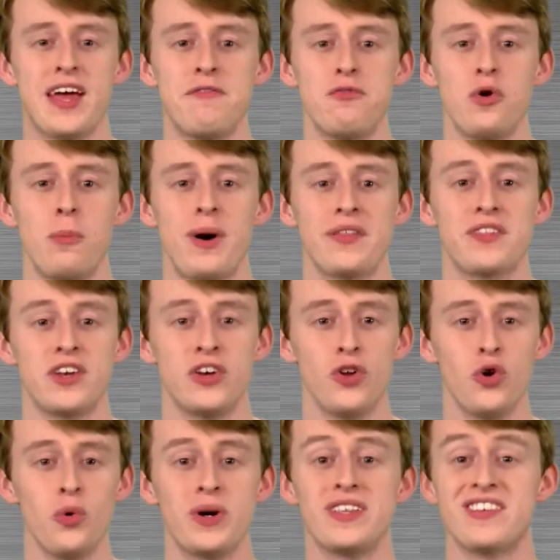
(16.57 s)
info about the
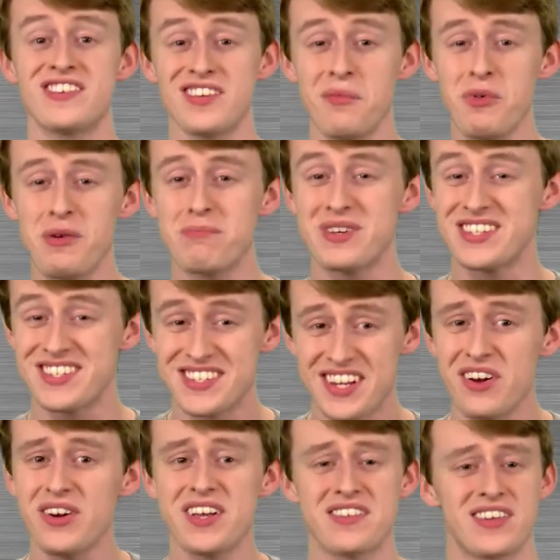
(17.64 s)
new and somewhat
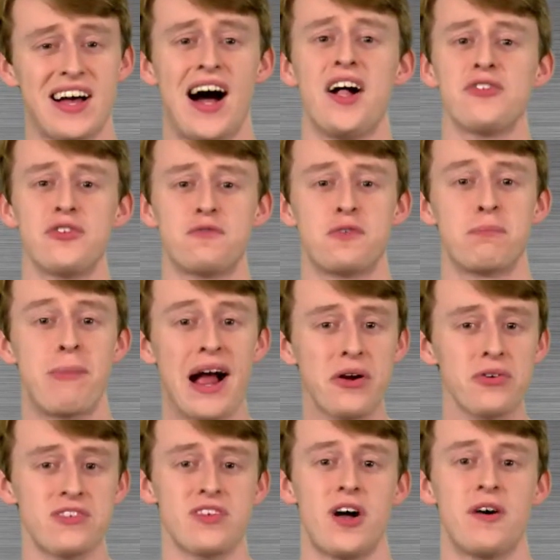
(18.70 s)
mysterious console from
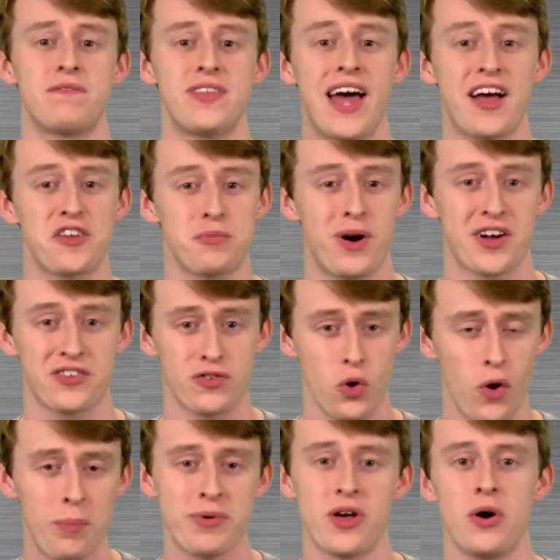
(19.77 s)
Microsoft, the Xbox
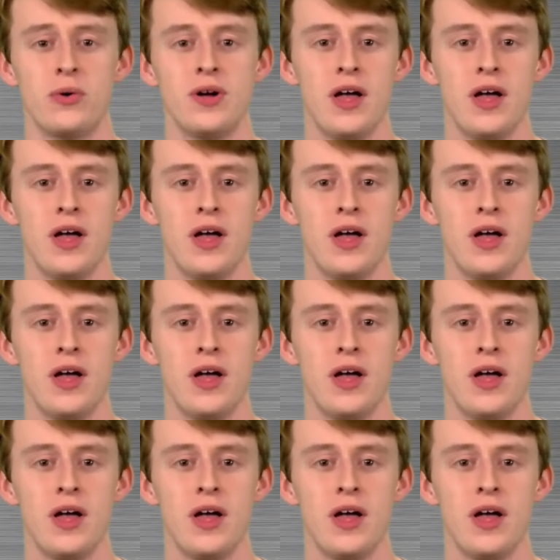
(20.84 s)
Scorpio.